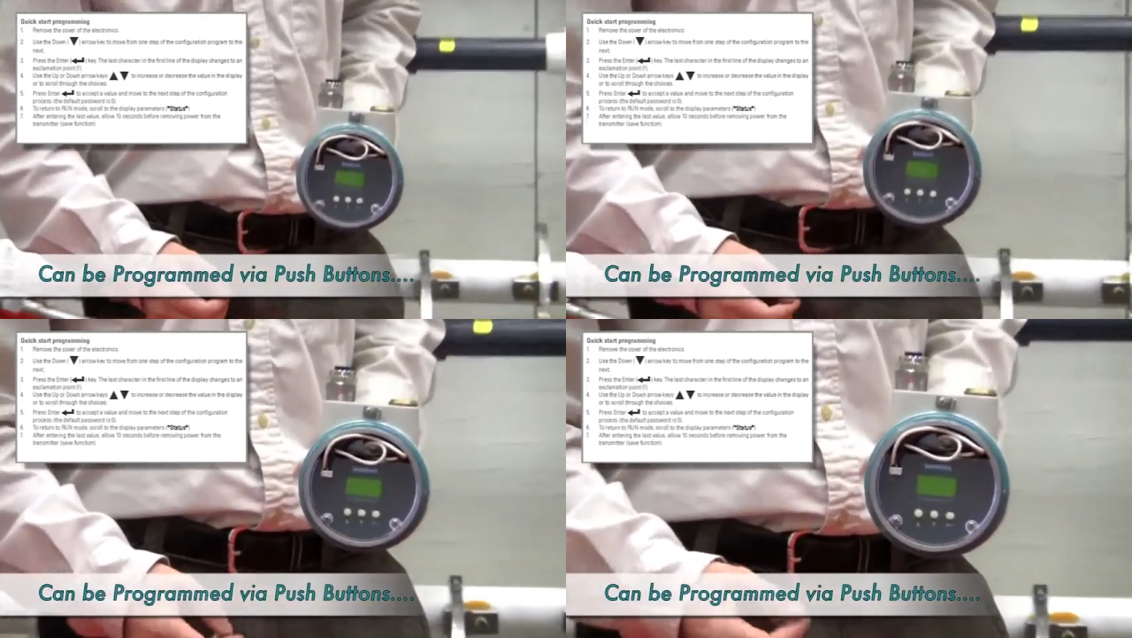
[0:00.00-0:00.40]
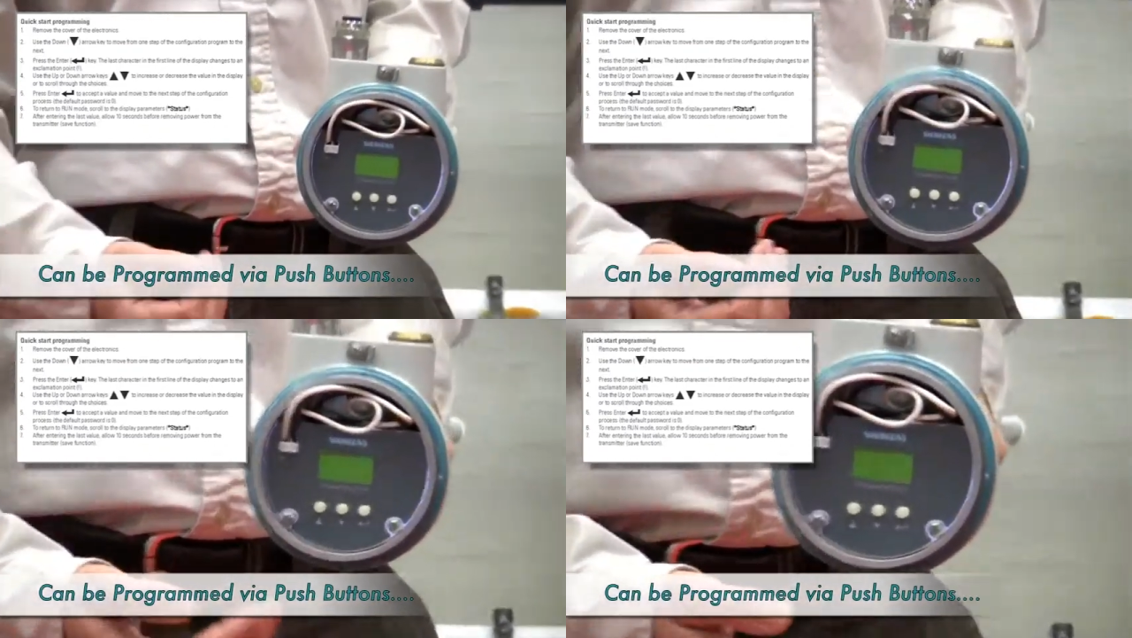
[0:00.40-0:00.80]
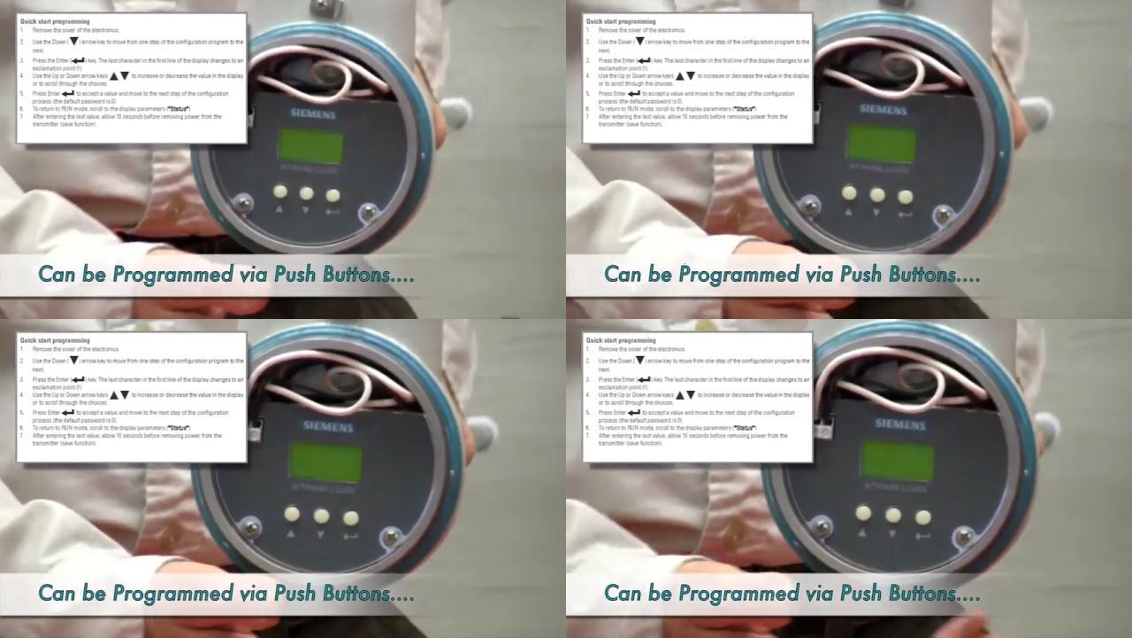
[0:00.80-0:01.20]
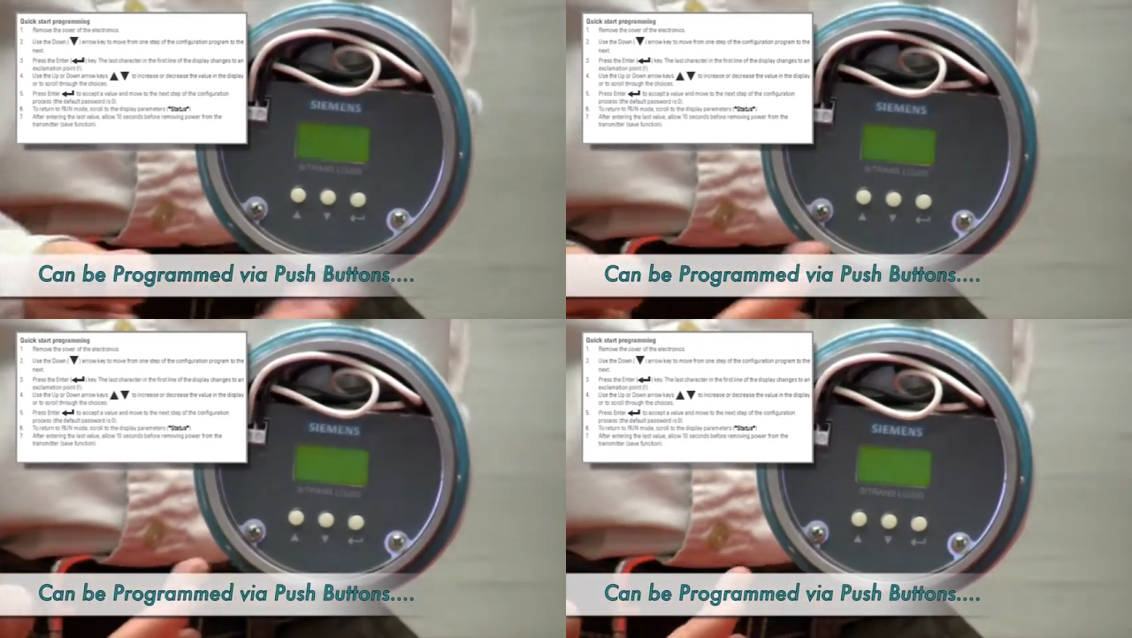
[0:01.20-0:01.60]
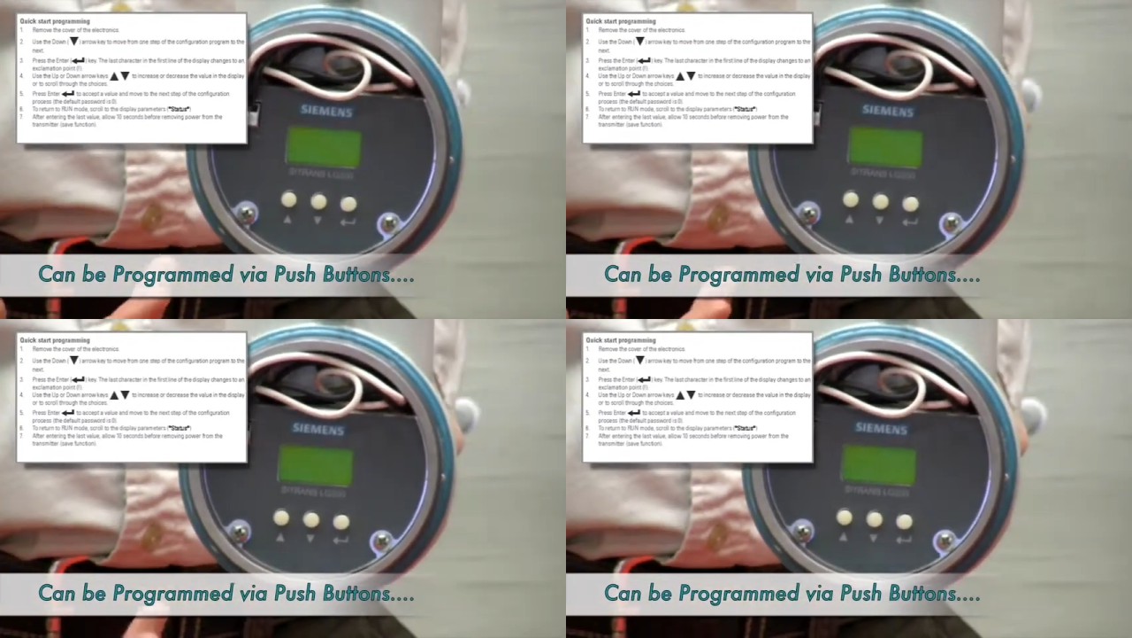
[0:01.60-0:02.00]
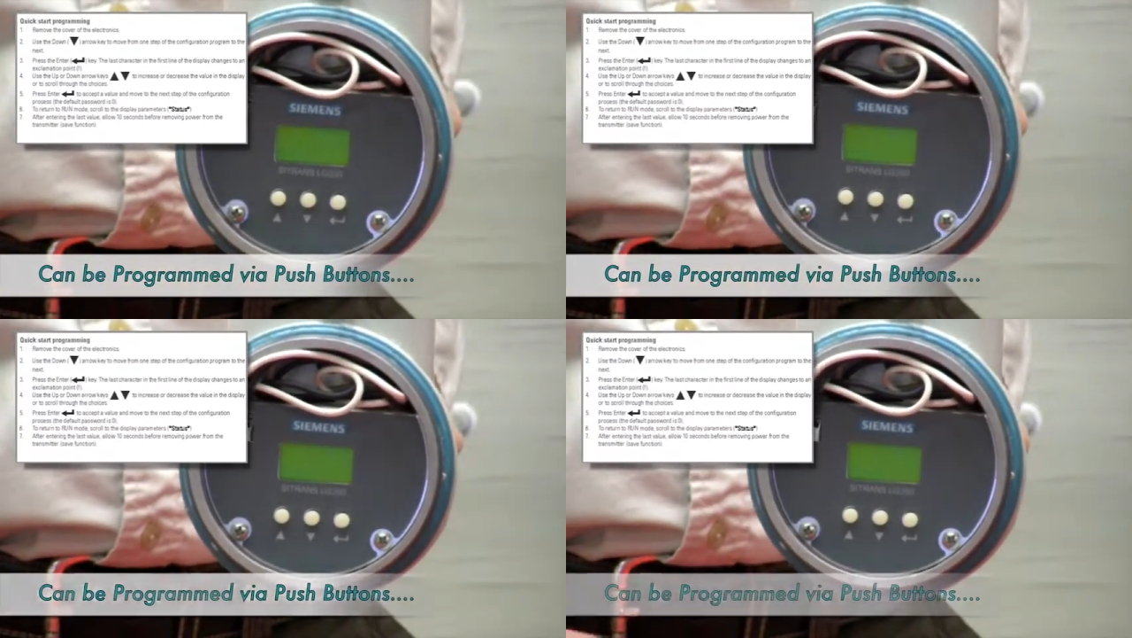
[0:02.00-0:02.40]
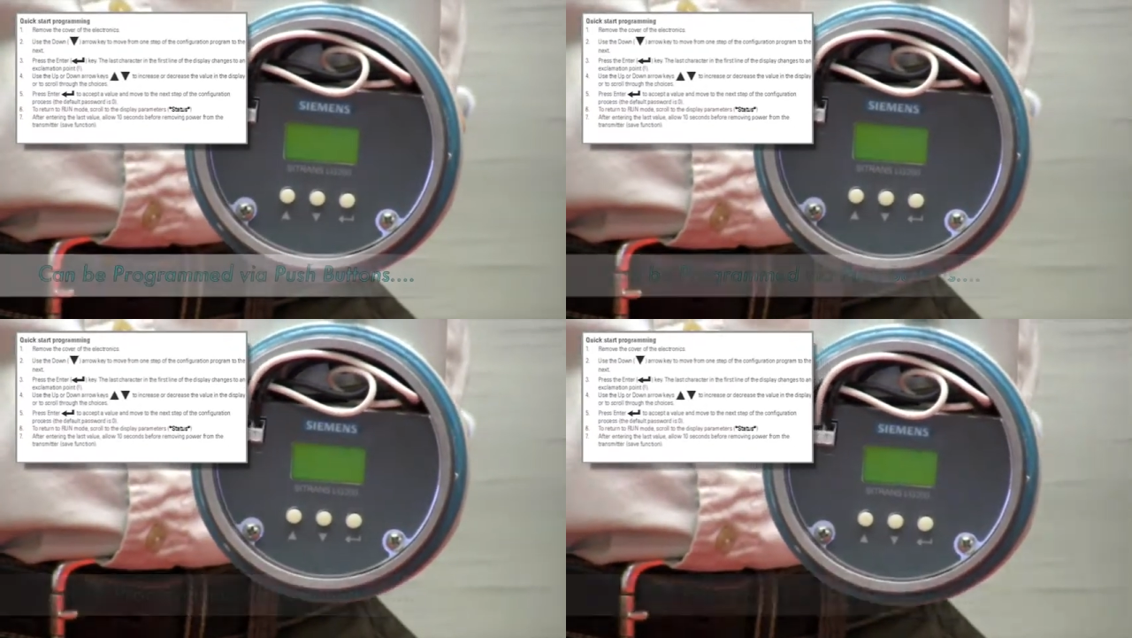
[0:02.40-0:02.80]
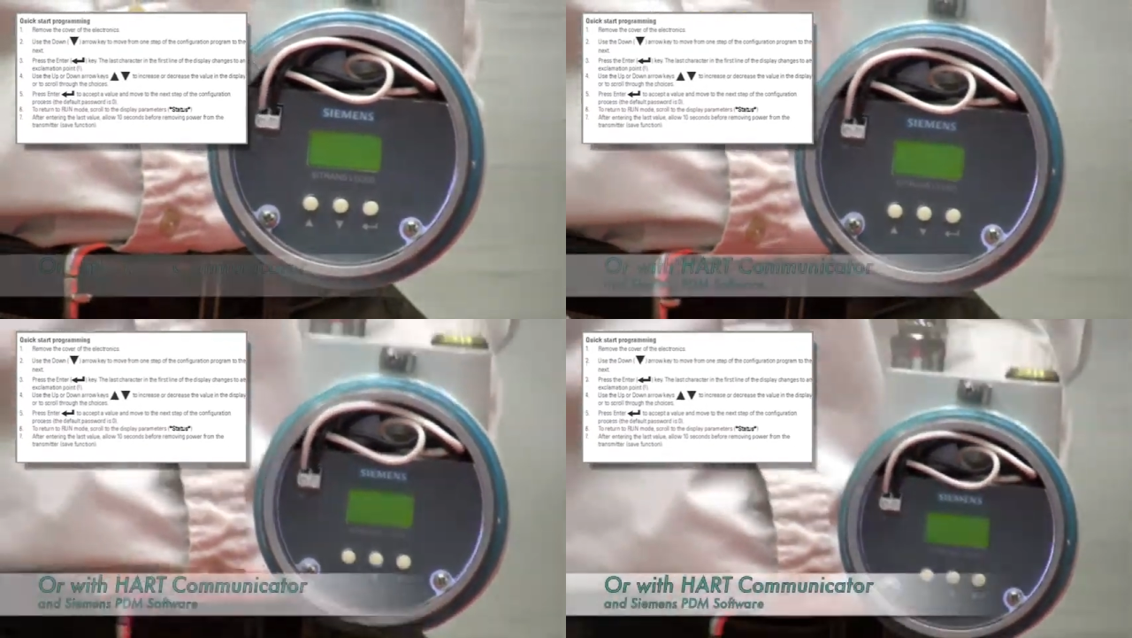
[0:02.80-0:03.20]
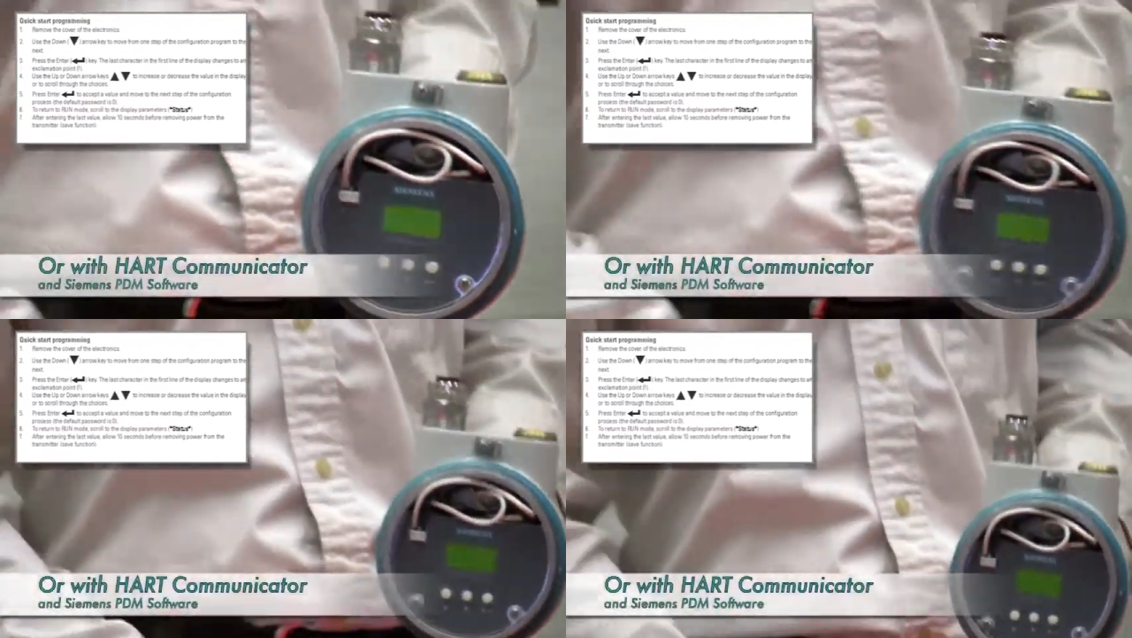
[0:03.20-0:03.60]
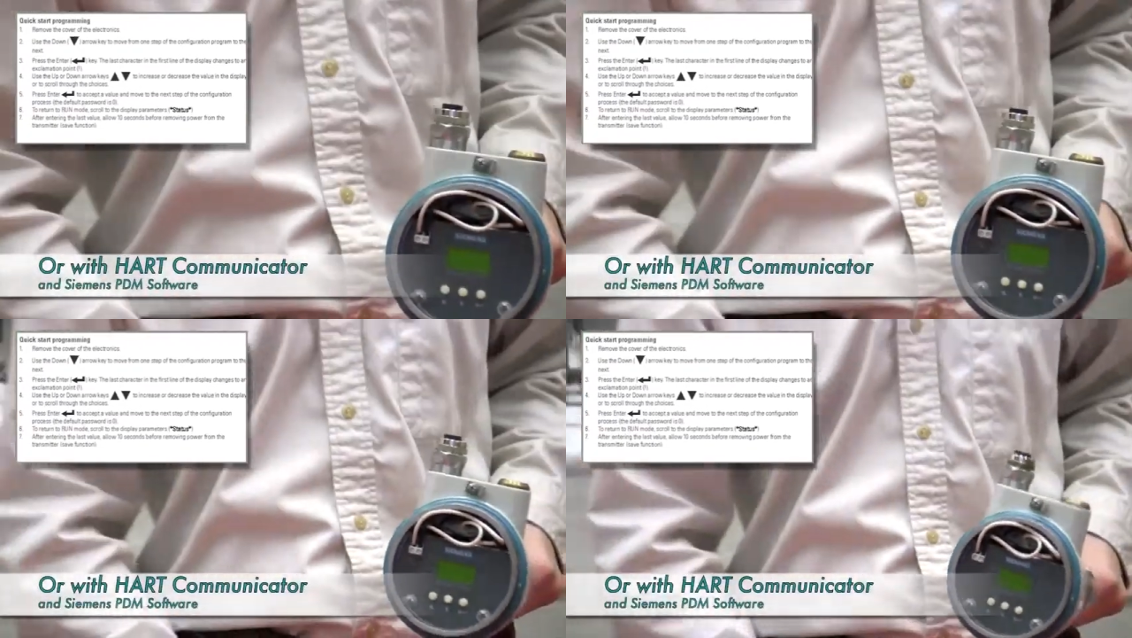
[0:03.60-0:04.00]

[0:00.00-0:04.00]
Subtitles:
(no speaker visible)